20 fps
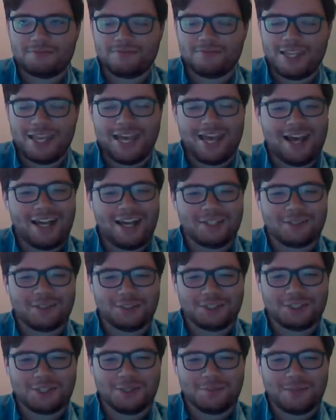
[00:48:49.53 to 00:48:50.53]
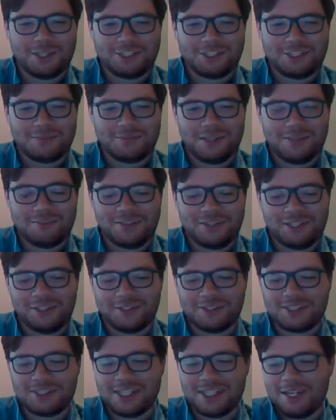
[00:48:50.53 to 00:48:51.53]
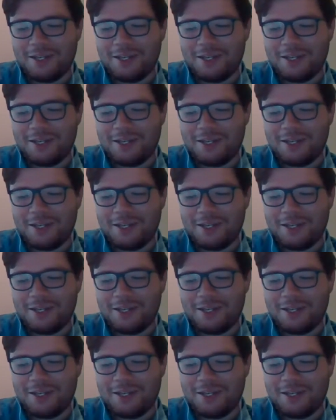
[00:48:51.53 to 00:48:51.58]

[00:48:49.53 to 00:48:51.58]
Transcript: Yeah, I usually don't mention it in my videos.